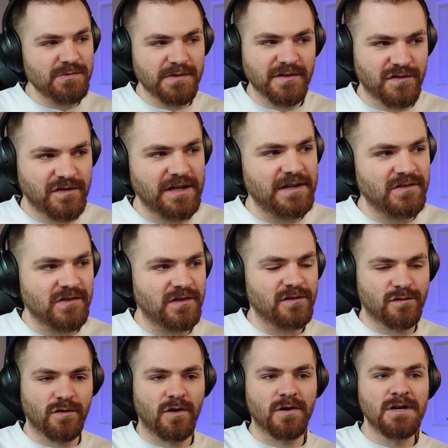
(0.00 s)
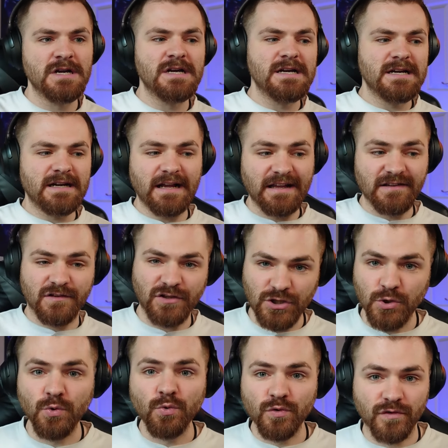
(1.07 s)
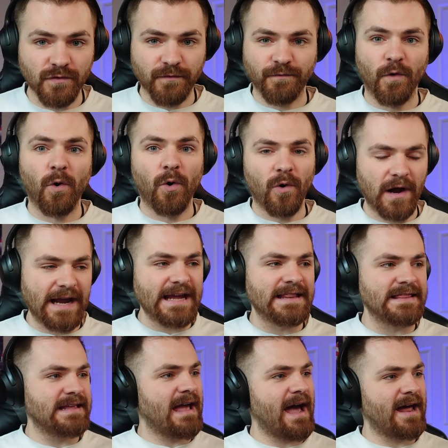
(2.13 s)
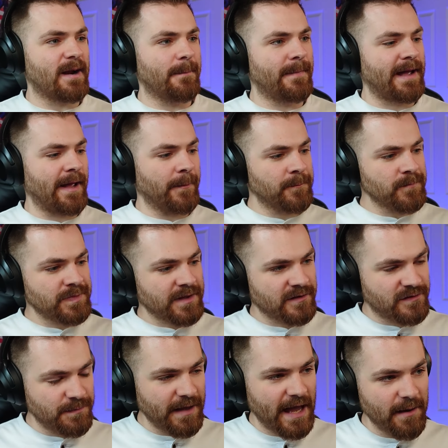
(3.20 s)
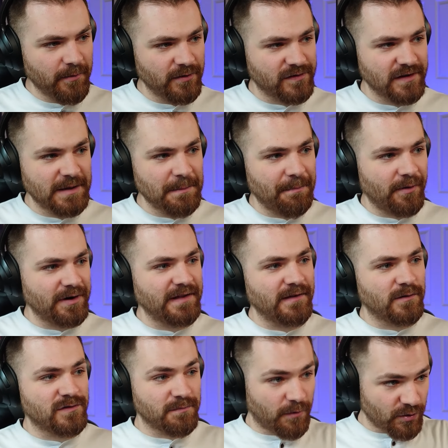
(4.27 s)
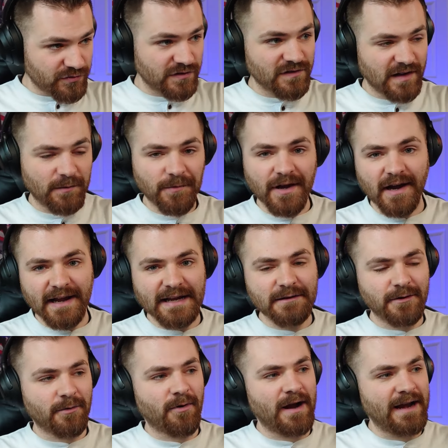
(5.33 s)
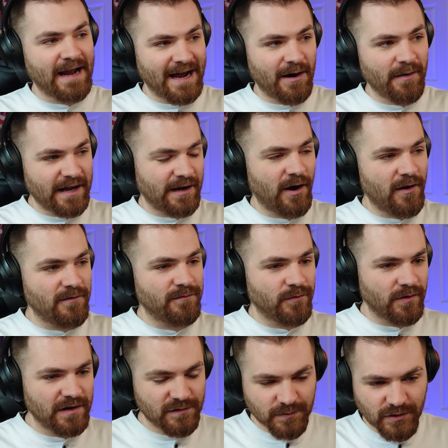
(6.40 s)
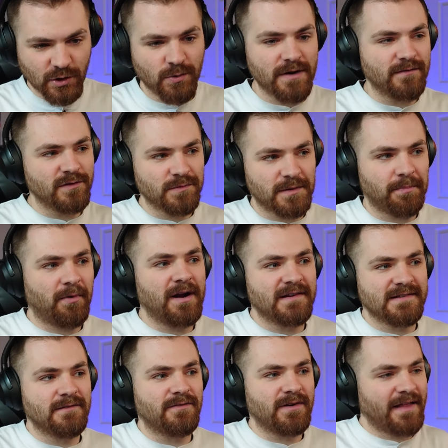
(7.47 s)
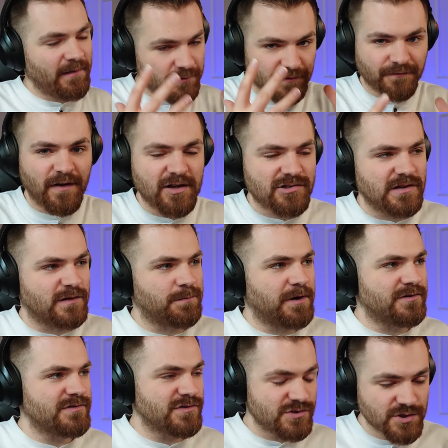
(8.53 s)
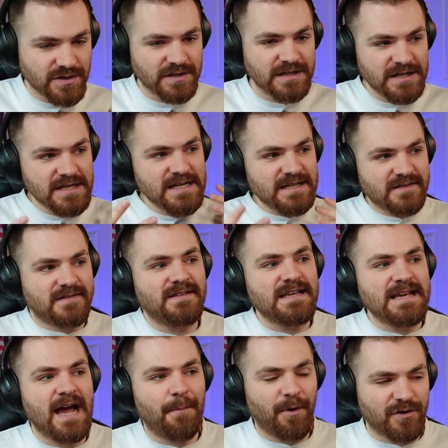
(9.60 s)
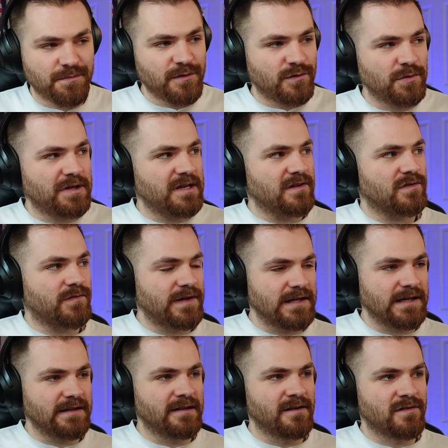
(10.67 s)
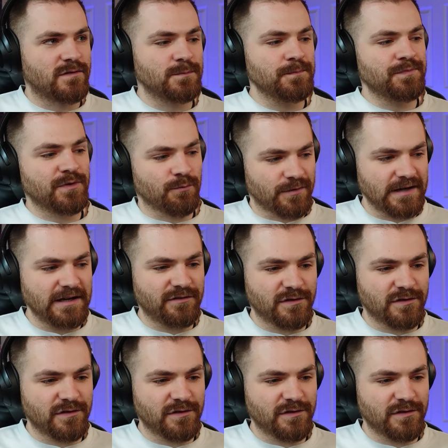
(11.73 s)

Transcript: with the scenes that this song is used for in the anime, to be able to embody those emotions like we are hearing right now in her voice with the quivers, with the breaks and everything like that, with the facial expressions, you can see how much Mizuki is feeling this. Really